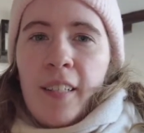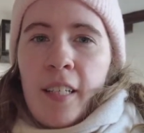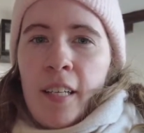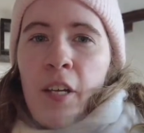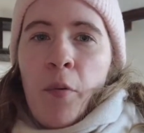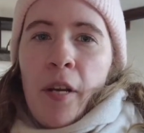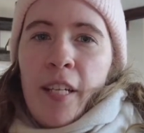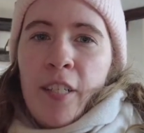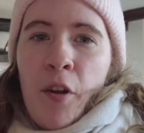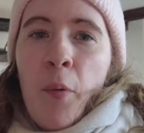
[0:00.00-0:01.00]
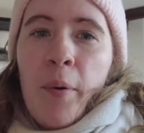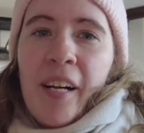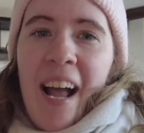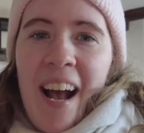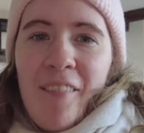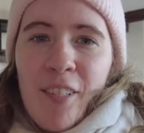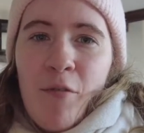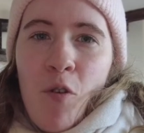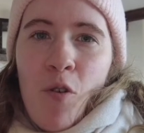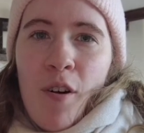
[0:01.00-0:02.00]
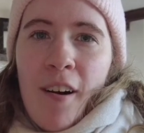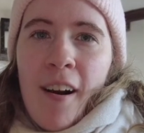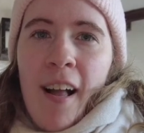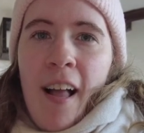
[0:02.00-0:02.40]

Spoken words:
I can tell you what each notebook I have is for.